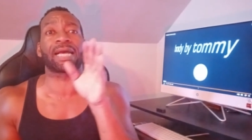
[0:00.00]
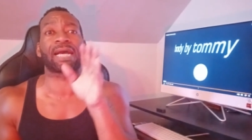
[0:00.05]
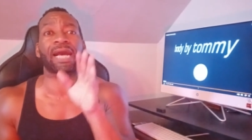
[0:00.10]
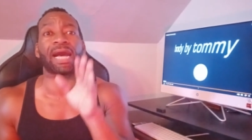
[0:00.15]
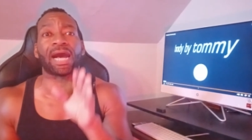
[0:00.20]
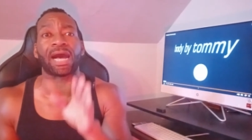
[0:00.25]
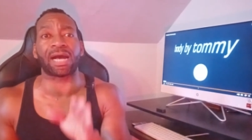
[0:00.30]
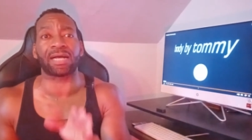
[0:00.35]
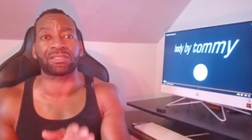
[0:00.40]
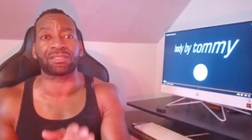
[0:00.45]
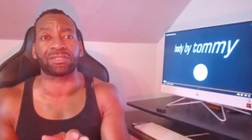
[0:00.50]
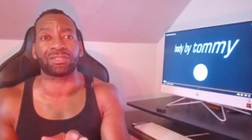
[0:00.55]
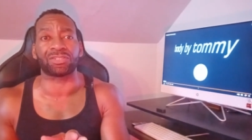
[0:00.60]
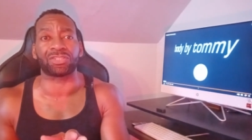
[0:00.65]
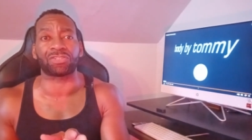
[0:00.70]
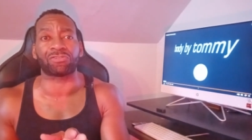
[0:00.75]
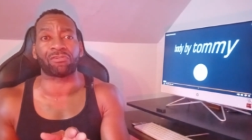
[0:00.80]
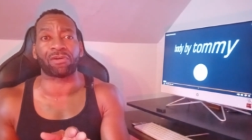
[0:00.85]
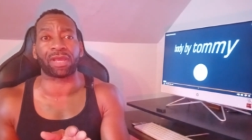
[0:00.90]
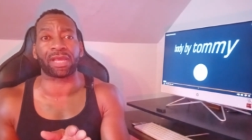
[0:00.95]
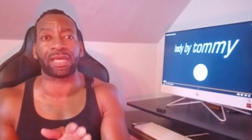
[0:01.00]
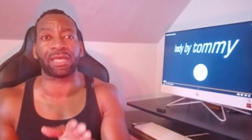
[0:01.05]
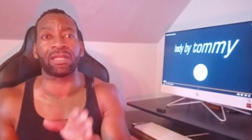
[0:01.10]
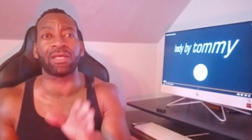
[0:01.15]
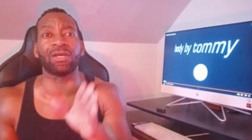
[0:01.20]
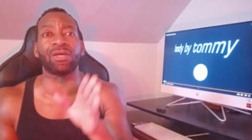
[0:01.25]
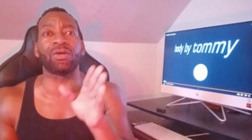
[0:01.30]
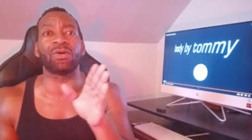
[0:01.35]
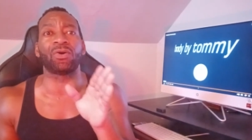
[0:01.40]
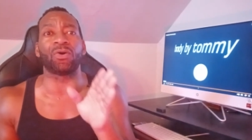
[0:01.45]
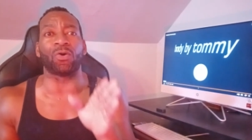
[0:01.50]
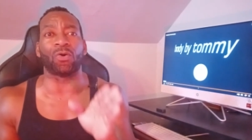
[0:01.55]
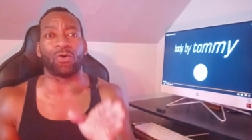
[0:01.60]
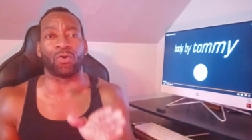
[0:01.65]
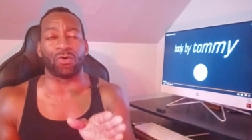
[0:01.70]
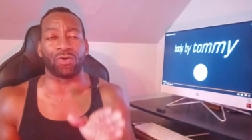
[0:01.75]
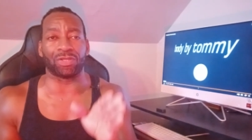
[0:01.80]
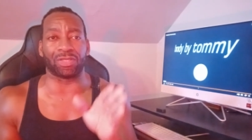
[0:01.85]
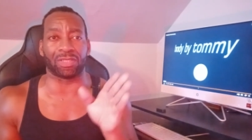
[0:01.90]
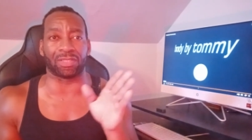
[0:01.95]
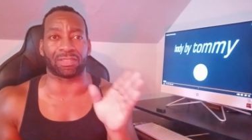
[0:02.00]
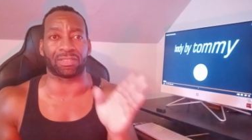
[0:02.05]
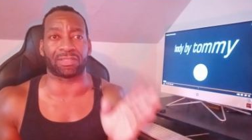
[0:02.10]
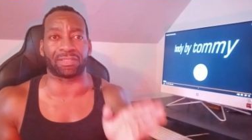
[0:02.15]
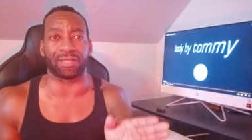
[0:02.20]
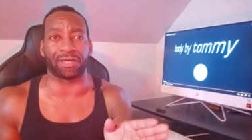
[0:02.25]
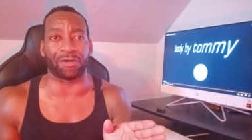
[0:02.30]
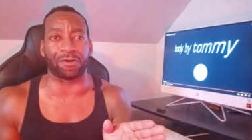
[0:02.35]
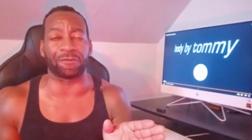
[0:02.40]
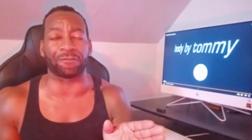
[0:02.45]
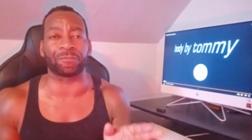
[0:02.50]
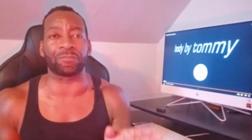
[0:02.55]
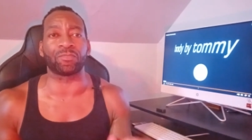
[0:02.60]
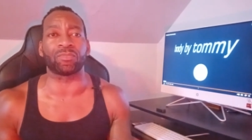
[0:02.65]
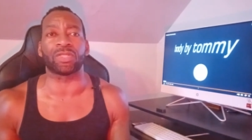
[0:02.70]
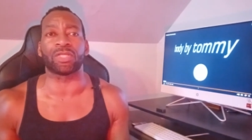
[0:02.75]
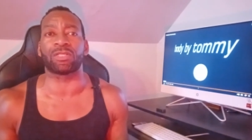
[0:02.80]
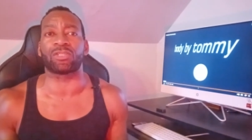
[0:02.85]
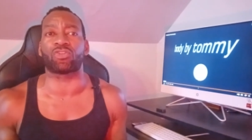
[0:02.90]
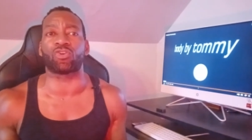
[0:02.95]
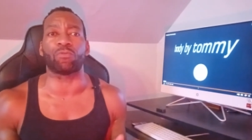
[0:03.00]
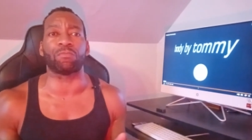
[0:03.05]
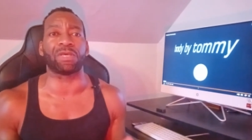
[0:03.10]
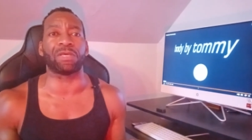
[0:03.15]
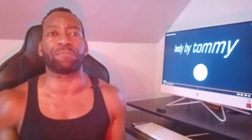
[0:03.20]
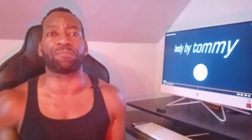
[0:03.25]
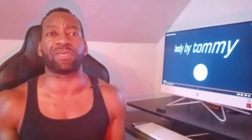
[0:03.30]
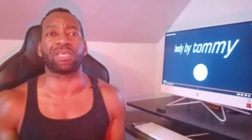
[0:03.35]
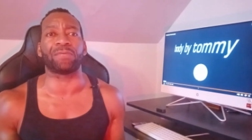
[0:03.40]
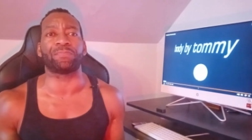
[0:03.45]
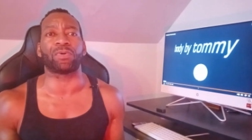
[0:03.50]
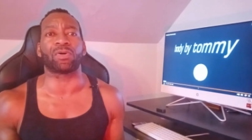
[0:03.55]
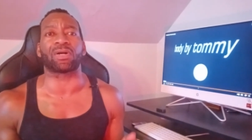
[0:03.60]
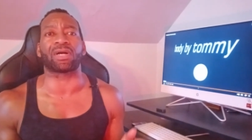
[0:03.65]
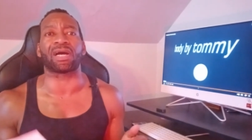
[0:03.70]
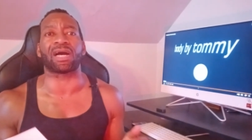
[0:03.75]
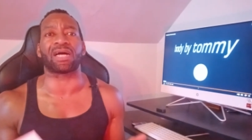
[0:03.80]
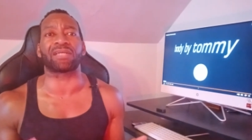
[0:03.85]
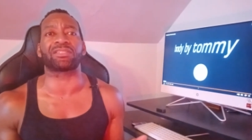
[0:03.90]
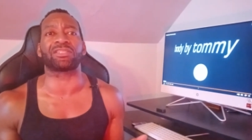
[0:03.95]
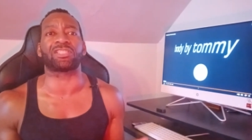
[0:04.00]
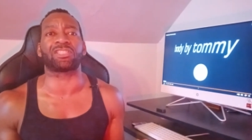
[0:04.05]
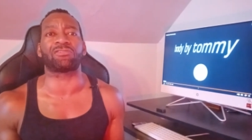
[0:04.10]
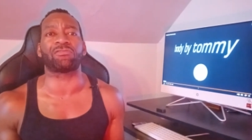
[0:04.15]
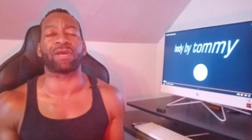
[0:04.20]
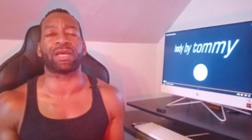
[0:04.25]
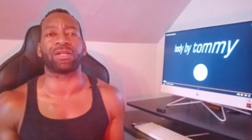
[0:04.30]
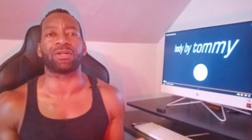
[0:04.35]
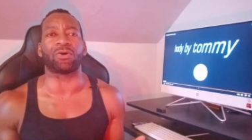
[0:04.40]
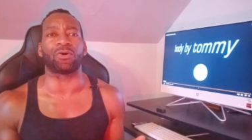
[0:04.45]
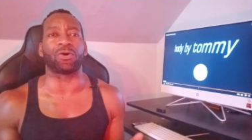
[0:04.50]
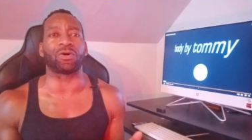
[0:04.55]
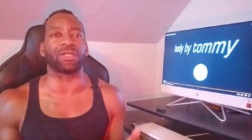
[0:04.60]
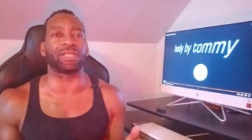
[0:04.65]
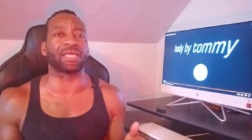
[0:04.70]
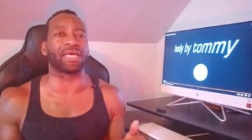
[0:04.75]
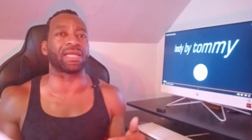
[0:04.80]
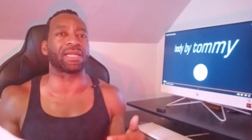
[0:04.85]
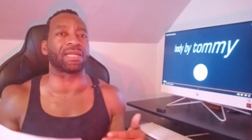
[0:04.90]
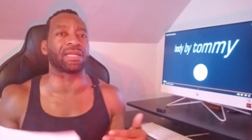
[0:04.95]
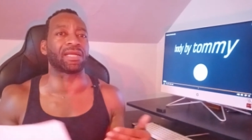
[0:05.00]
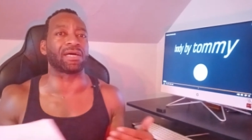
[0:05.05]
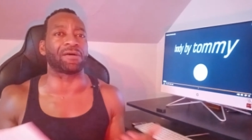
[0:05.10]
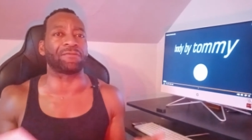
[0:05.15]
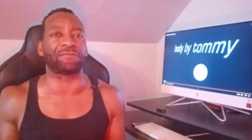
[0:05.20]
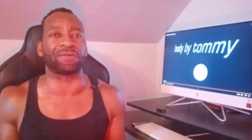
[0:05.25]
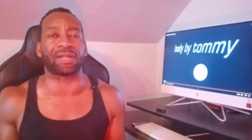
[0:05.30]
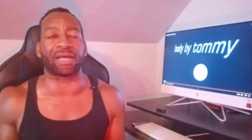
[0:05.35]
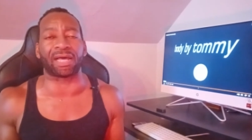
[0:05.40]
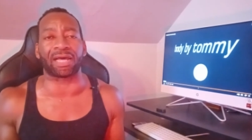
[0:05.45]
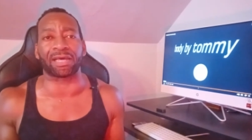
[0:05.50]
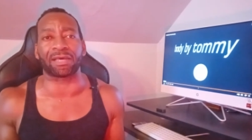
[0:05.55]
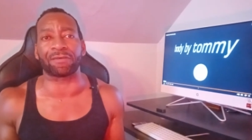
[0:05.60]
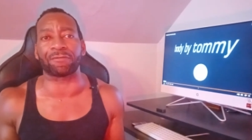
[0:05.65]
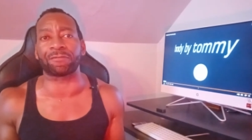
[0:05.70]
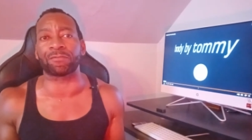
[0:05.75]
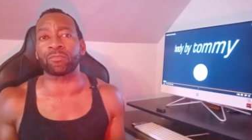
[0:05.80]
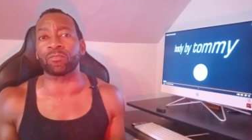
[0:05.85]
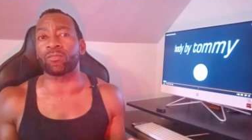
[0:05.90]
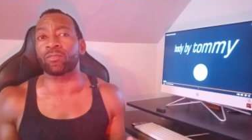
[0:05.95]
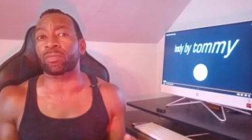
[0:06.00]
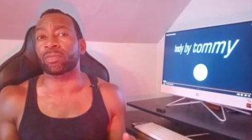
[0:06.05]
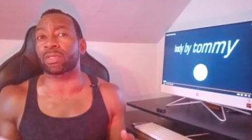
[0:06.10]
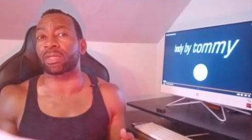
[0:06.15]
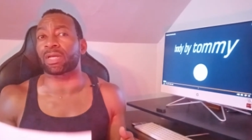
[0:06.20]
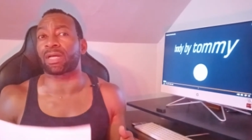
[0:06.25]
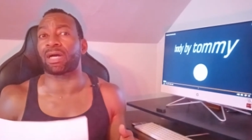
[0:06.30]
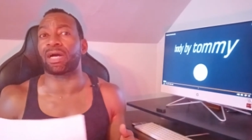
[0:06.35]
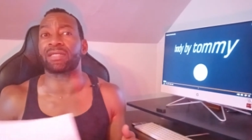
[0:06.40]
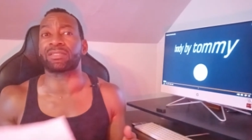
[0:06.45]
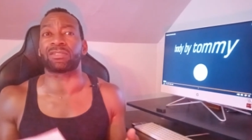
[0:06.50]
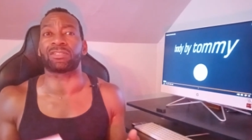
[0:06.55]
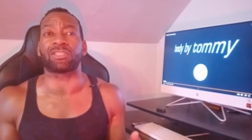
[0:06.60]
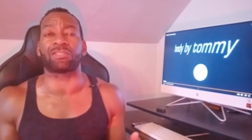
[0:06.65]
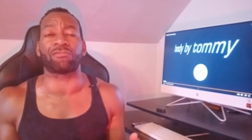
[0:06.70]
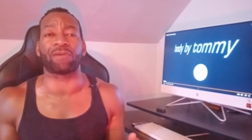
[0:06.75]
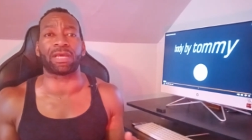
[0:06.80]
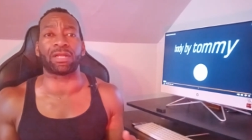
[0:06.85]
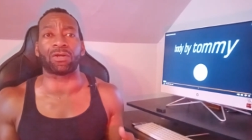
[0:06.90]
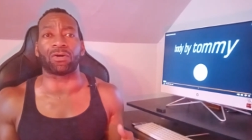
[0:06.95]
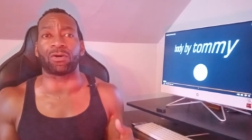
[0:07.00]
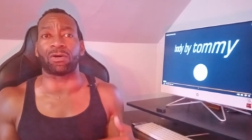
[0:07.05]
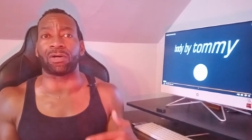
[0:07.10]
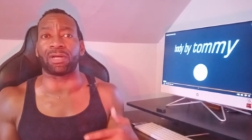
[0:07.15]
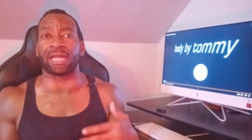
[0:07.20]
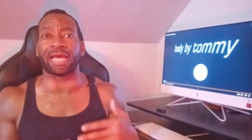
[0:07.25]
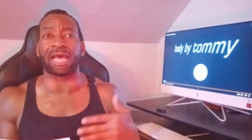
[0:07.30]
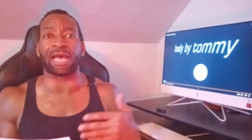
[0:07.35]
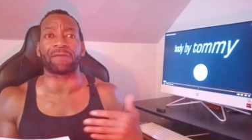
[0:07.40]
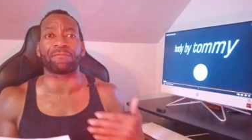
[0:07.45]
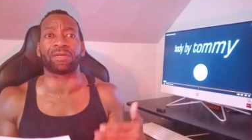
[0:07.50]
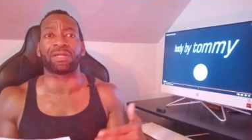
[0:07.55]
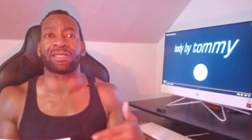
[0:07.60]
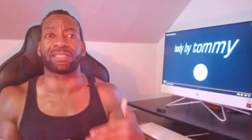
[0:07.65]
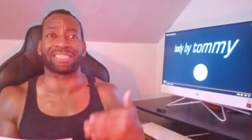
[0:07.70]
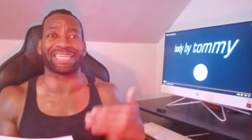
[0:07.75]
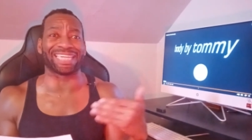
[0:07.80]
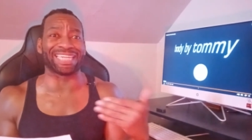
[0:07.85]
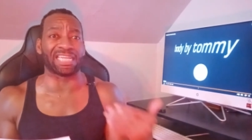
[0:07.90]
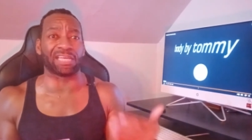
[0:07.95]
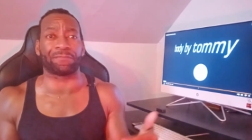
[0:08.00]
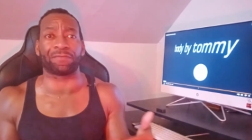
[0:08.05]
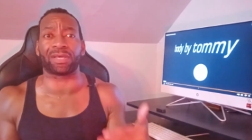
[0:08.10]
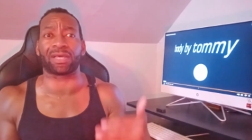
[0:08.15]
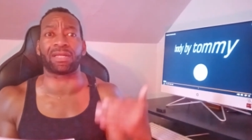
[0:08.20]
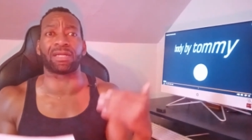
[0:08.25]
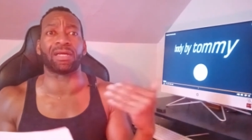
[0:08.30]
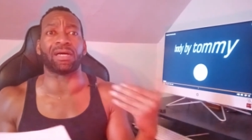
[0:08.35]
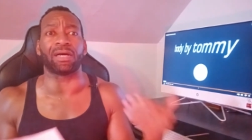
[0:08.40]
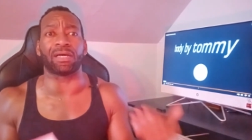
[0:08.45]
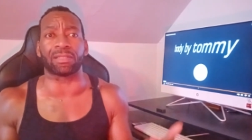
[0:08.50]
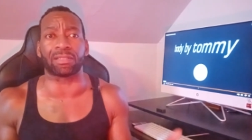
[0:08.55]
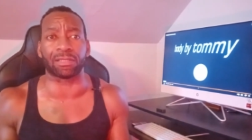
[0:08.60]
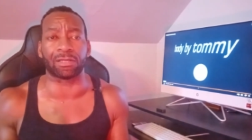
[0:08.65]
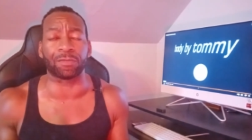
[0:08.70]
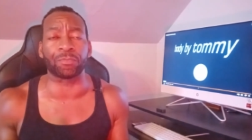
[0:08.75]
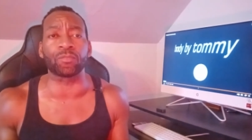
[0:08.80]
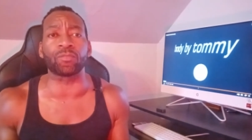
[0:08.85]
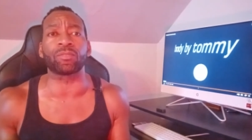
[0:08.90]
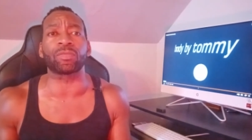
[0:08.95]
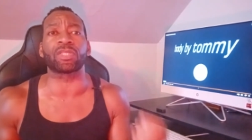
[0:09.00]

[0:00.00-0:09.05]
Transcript: Concentrate on yourself. Too many people concentrate on their love life, concentrate on having a significant other.